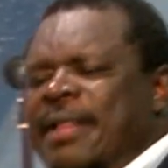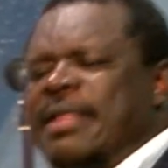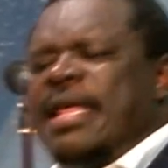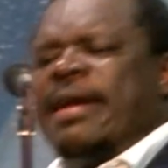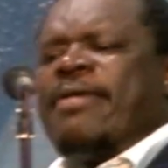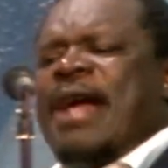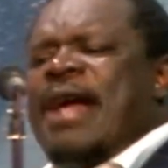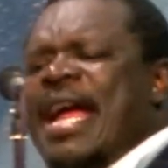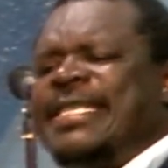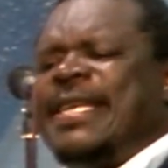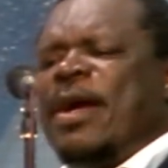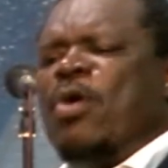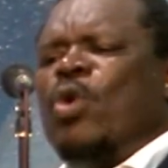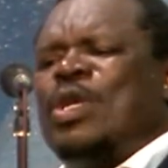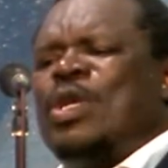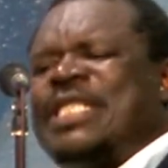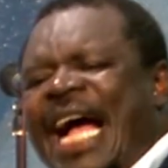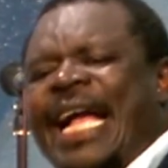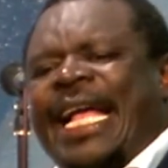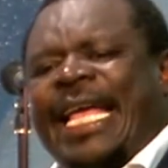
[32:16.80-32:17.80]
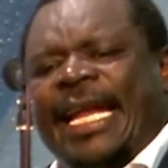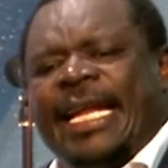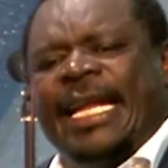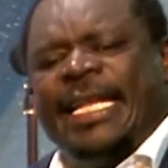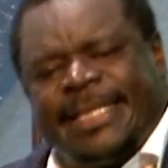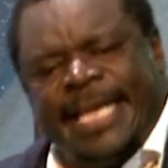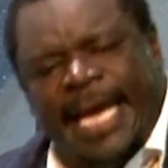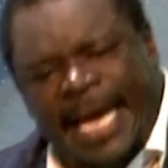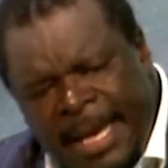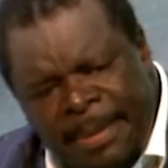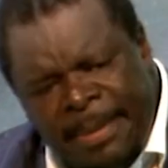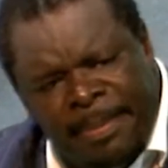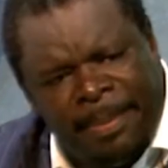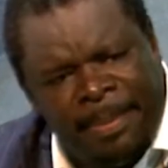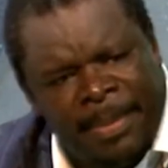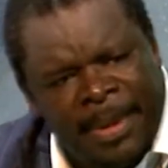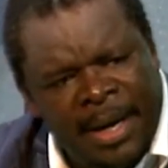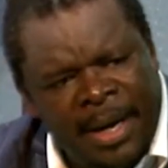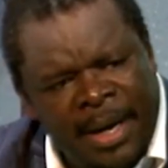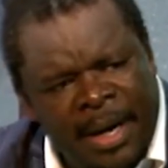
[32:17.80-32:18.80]
and the writing was against
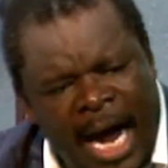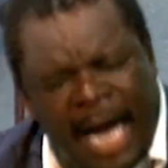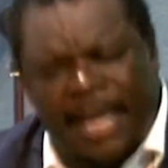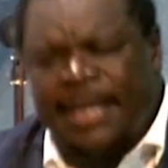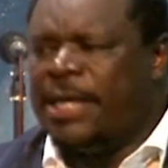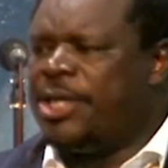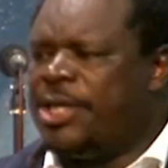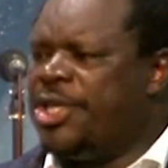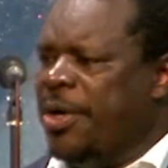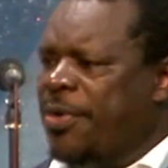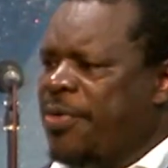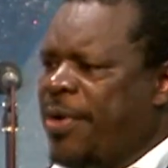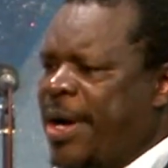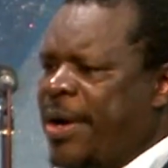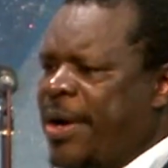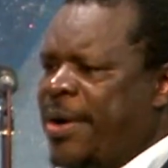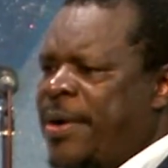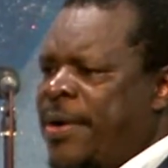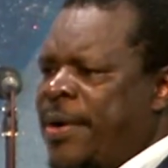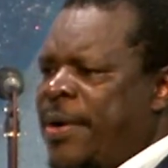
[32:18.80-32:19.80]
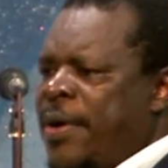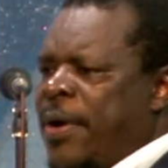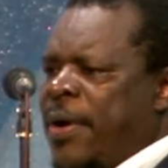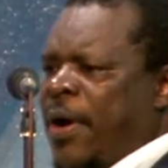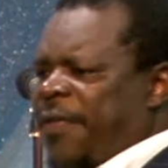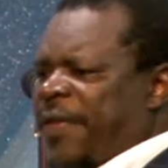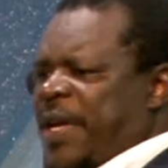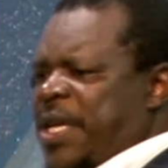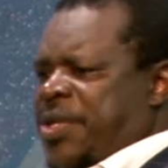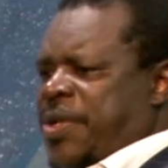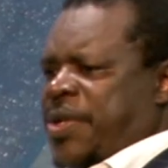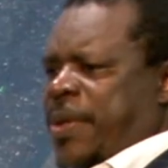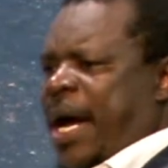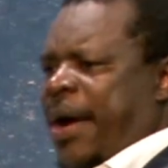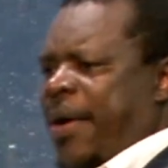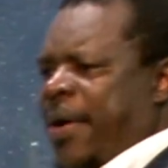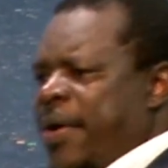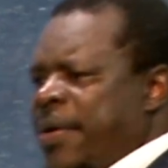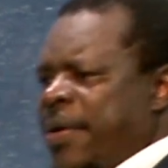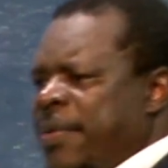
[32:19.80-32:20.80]
him and the children of
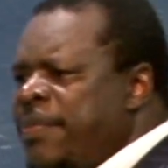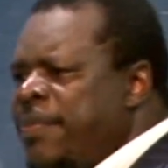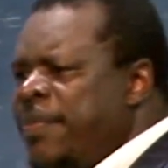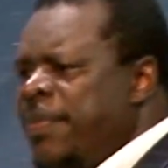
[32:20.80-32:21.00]
Israel.